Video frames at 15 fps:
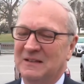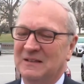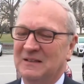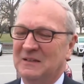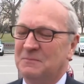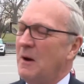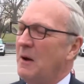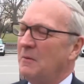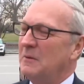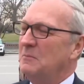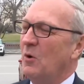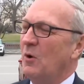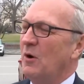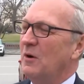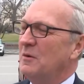that's probably
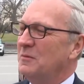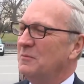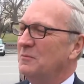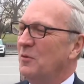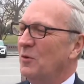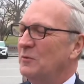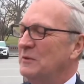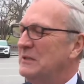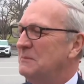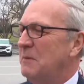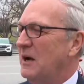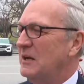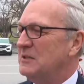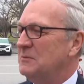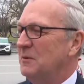more more
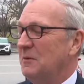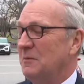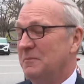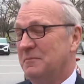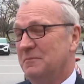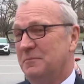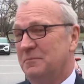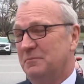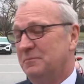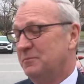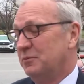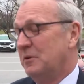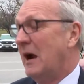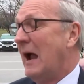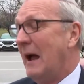responsible,
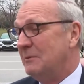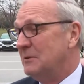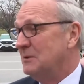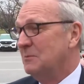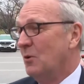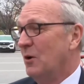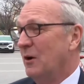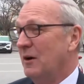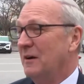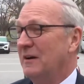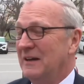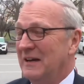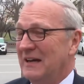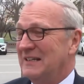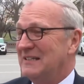perhaps more
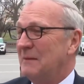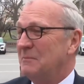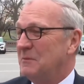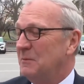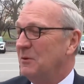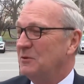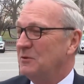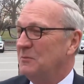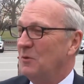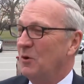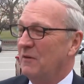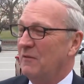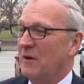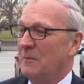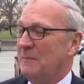acceptable to
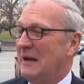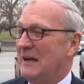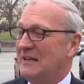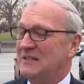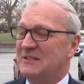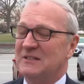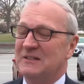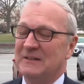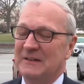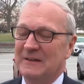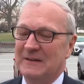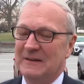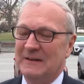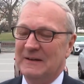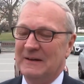more of our base.
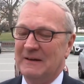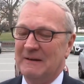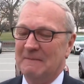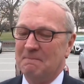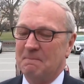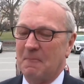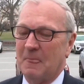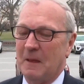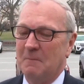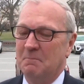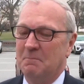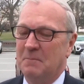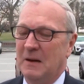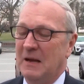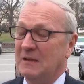Um,
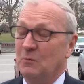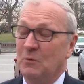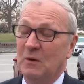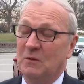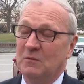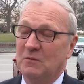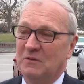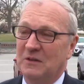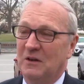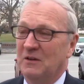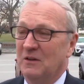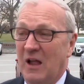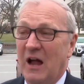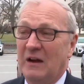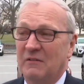but I think we, there are a
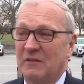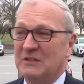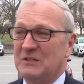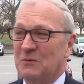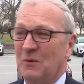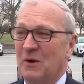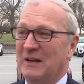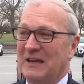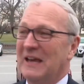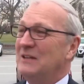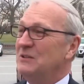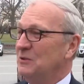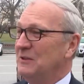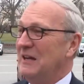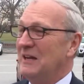lot of us that want to
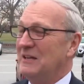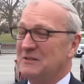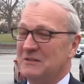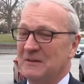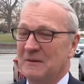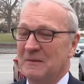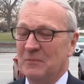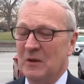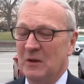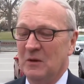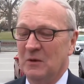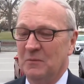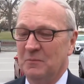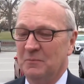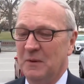get to yes
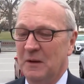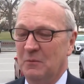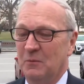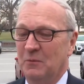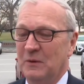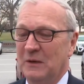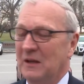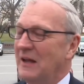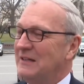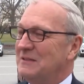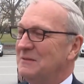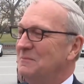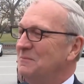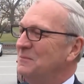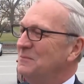but we'd like
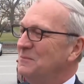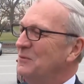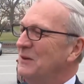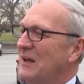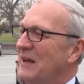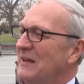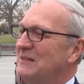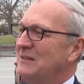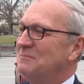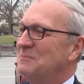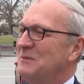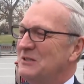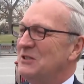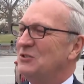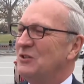to we'd like to
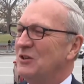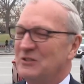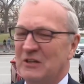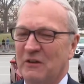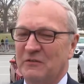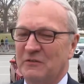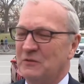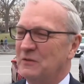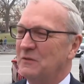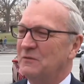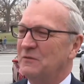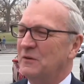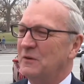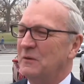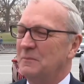position ourselves for,
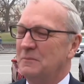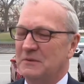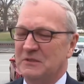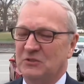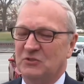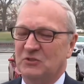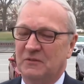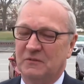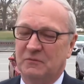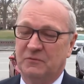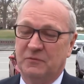for a position of